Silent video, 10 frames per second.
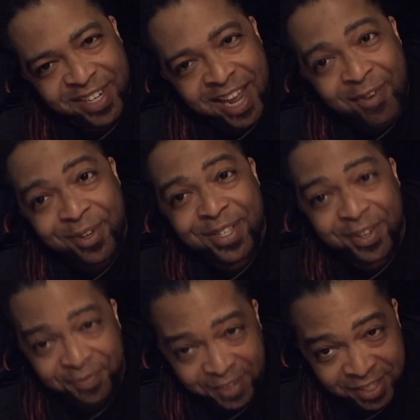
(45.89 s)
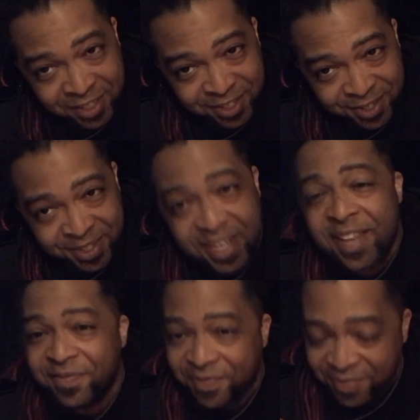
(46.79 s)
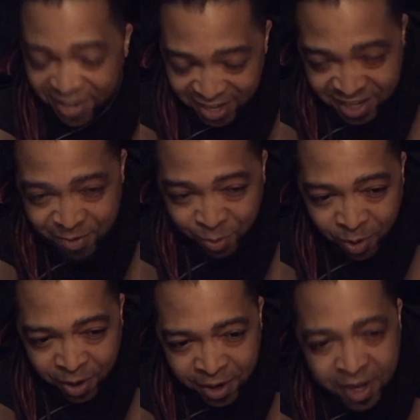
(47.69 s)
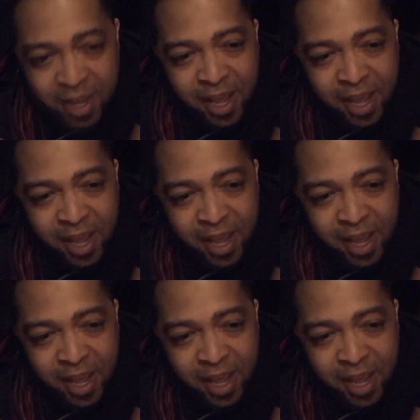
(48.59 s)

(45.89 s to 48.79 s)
and that was Avengers Infinity War.